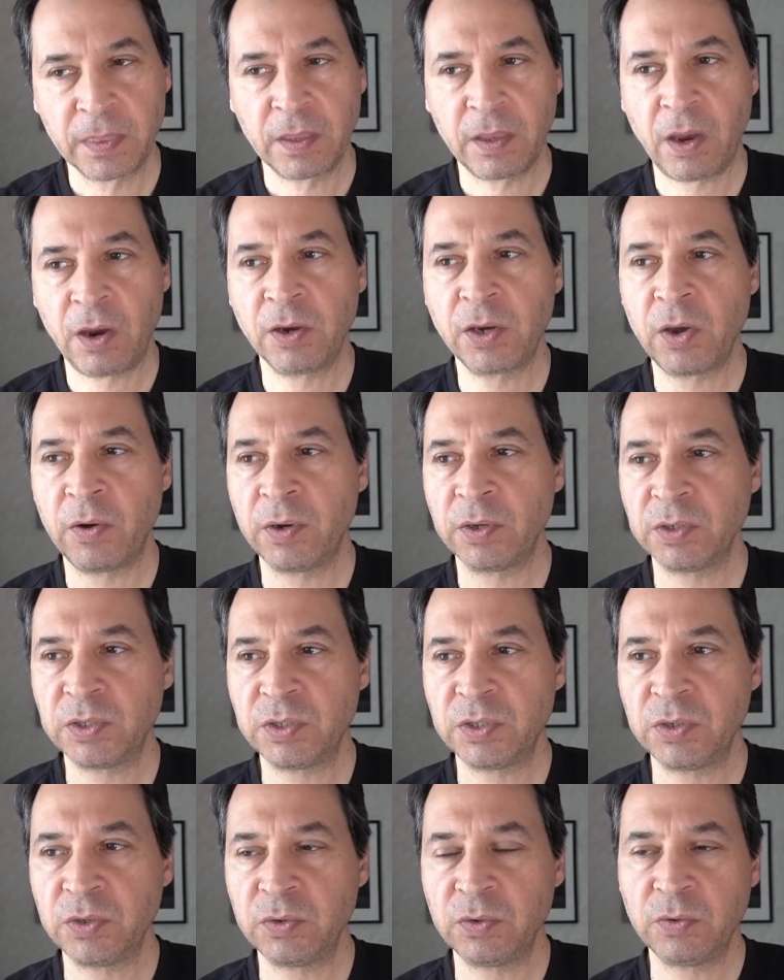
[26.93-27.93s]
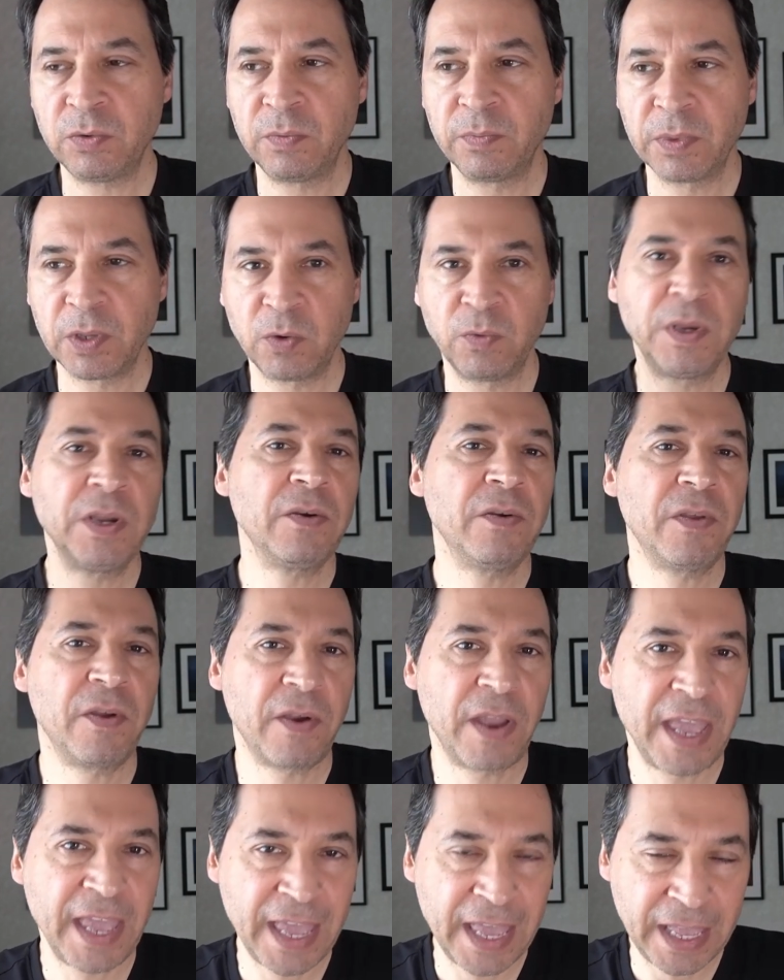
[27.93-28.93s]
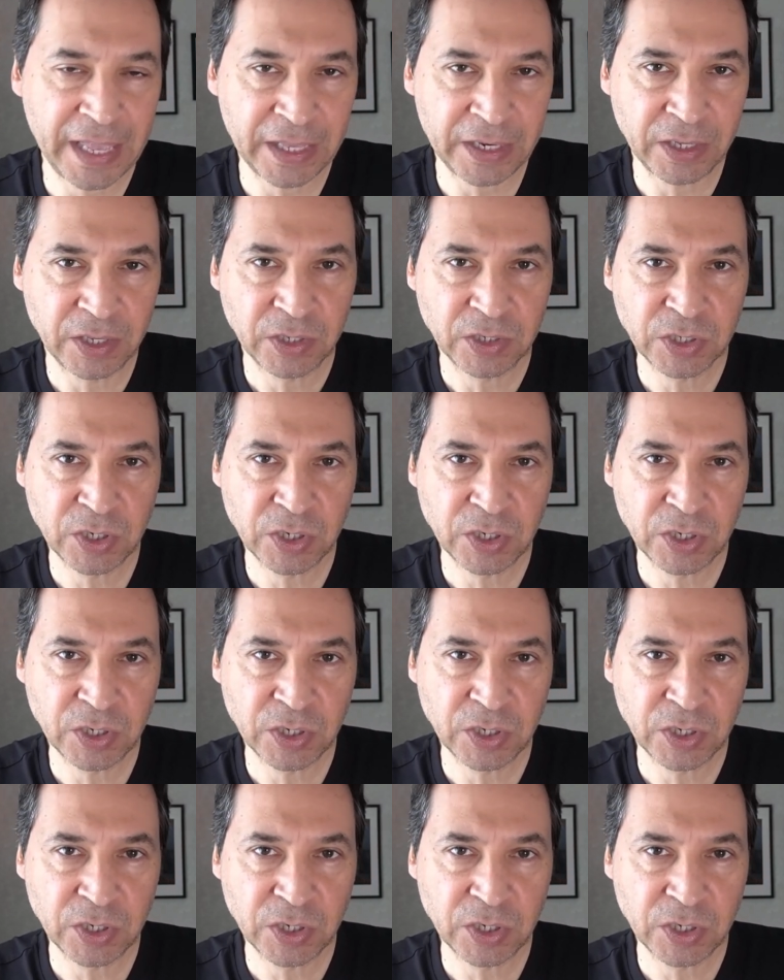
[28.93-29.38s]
are going to rear their head